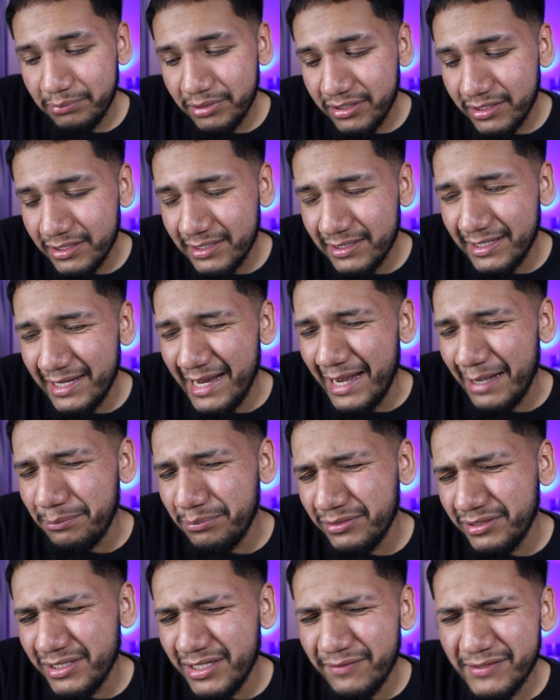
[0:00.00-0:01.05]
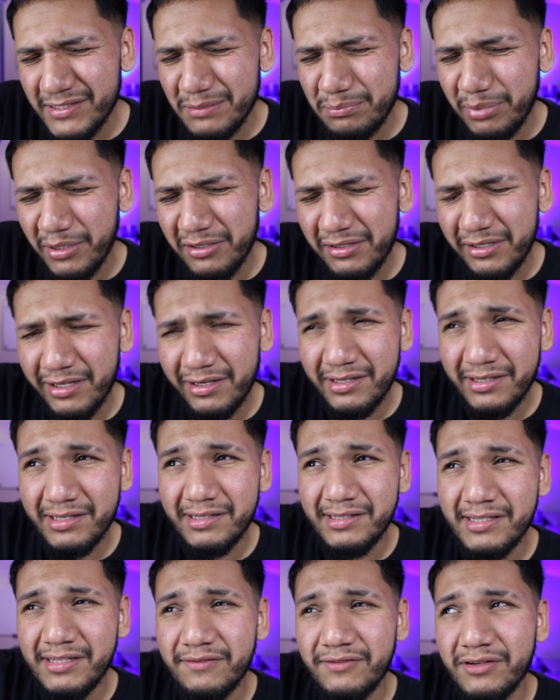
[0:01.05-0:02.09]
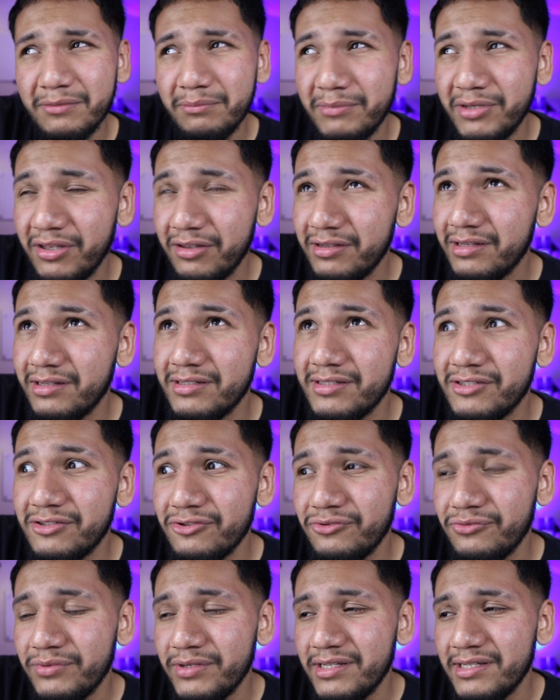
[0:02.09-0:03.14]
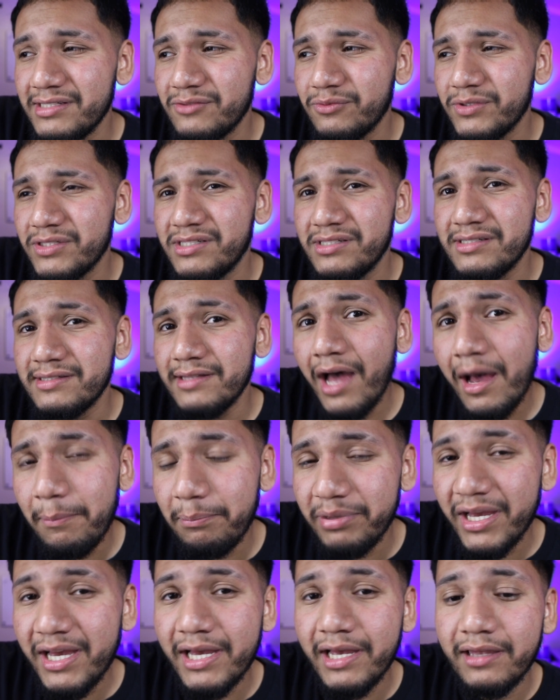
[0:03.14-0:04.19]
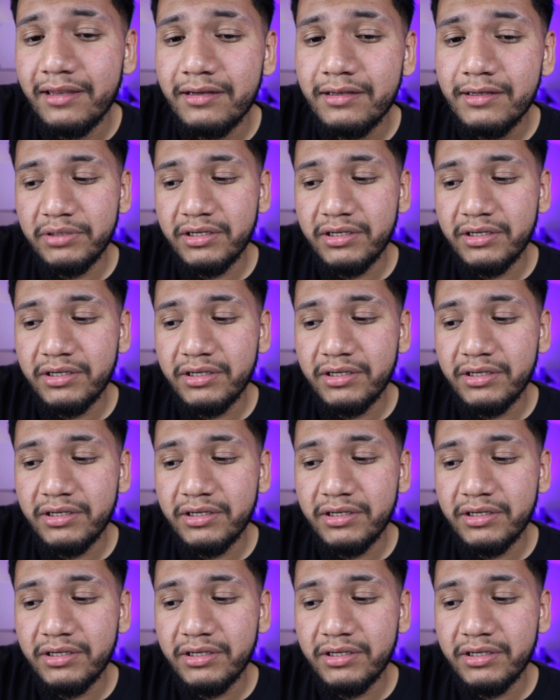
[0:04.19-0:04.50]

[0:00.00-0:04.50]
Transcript: But I believe it's barely gonna hit even 1 million in 2 weeks, which is not bad.